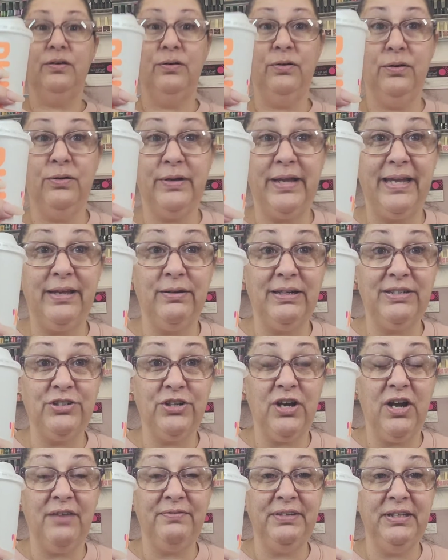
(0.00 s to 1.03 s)
Okay, you got your
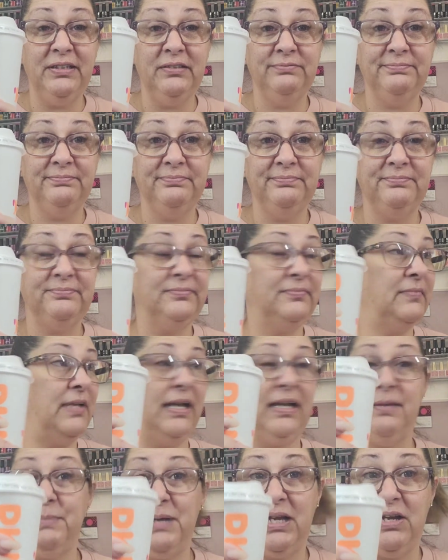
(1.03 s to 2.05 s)
coffee? I
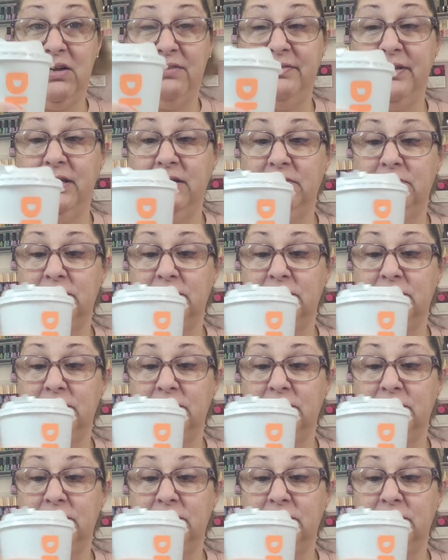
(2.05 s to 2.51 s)
got my coffee.